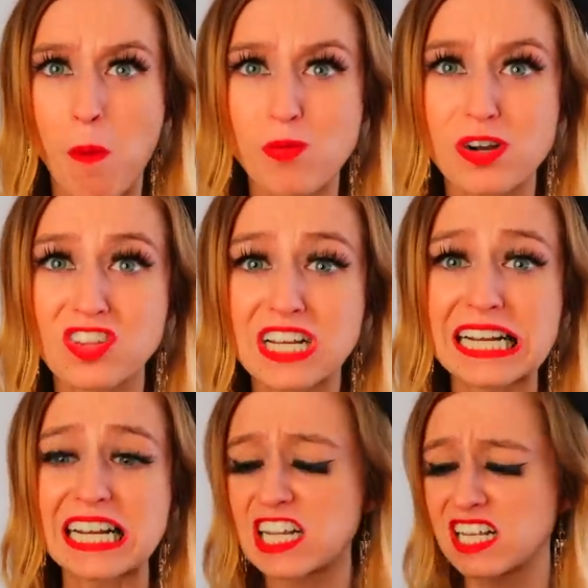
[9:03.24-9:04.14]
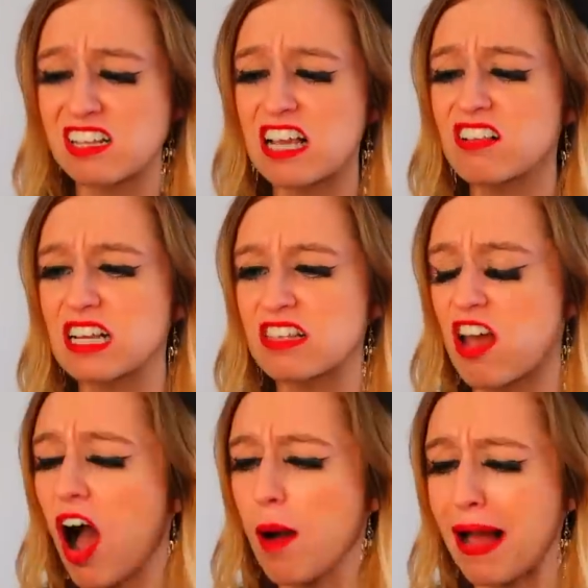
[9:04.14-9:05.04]
What the heck? It tastes like
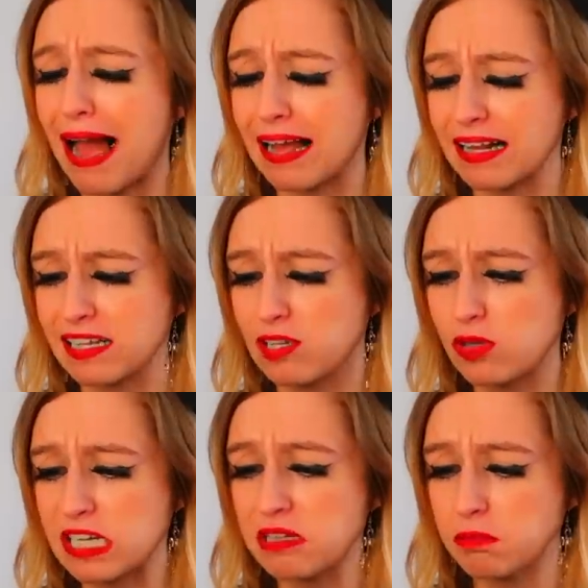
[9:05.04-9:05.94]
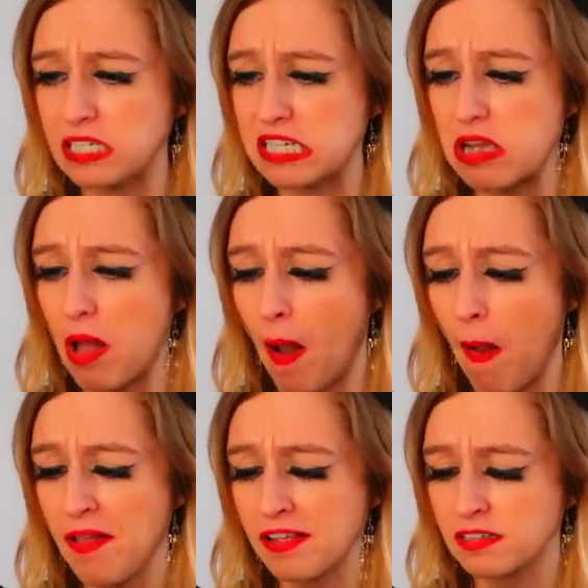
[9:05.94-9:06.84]
tarmac. Are you kidding me?
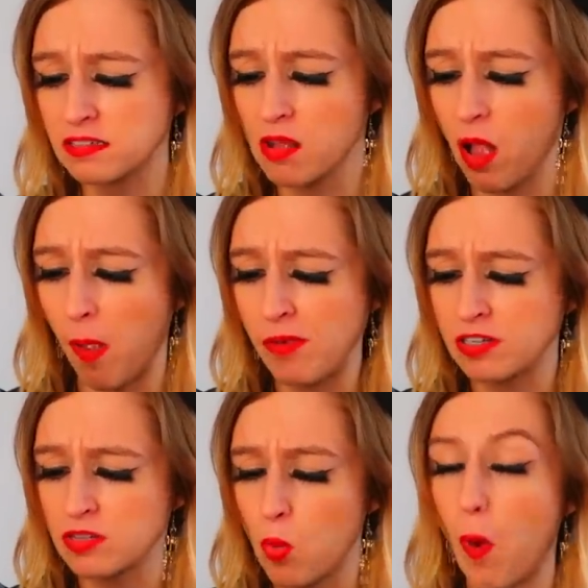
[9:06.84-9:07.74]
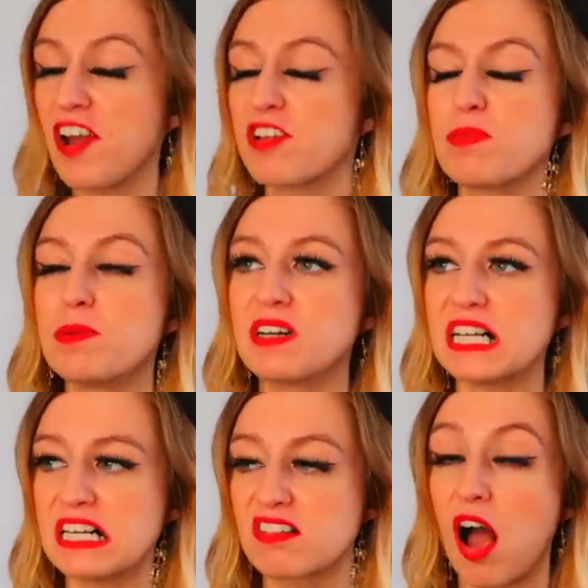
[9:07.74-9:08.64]
Why do people
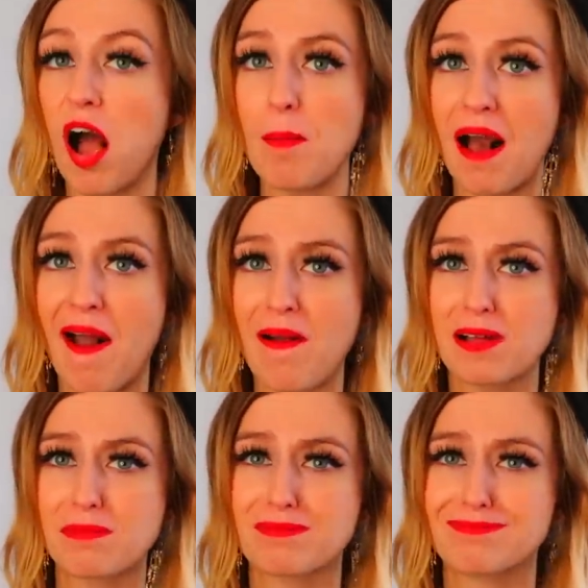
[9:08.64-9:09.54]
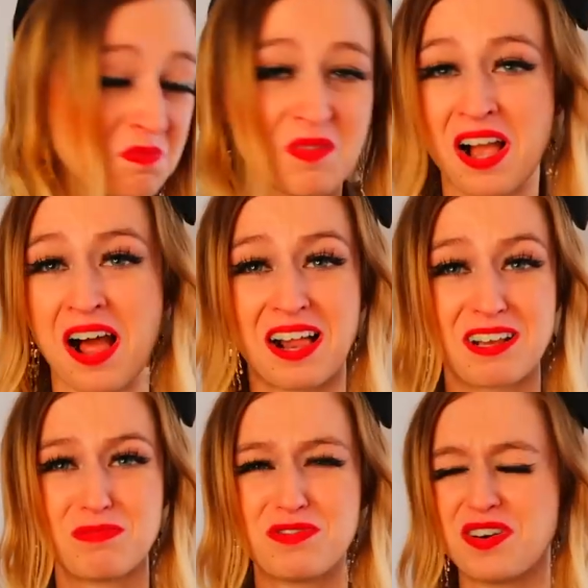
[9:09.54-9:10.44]
eat tarmac?
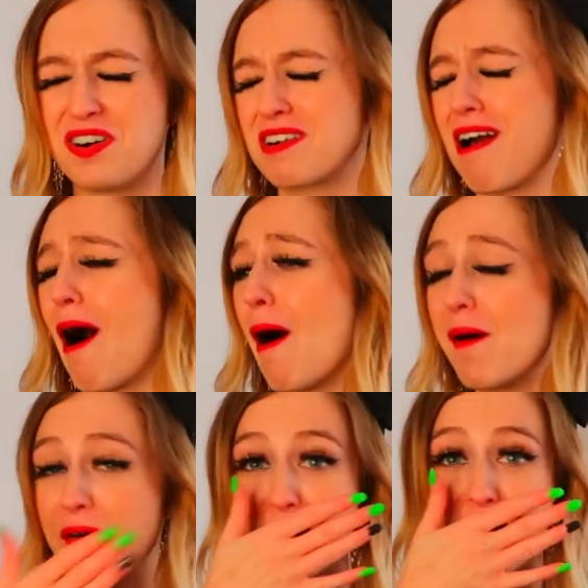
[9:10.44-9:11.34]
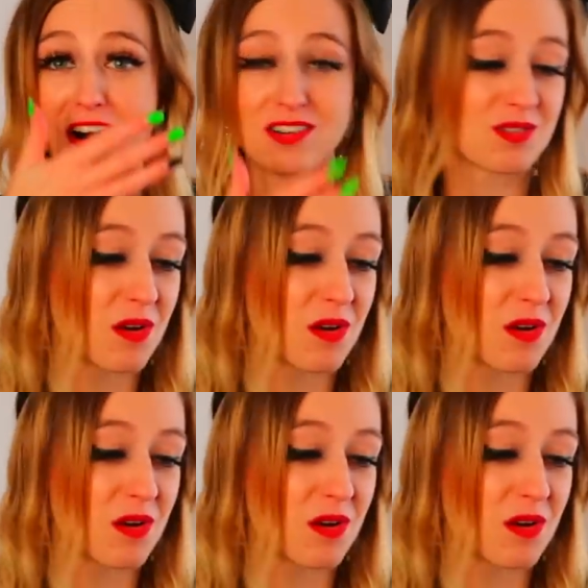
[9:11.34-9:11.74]
Let's move on. Oh, guys.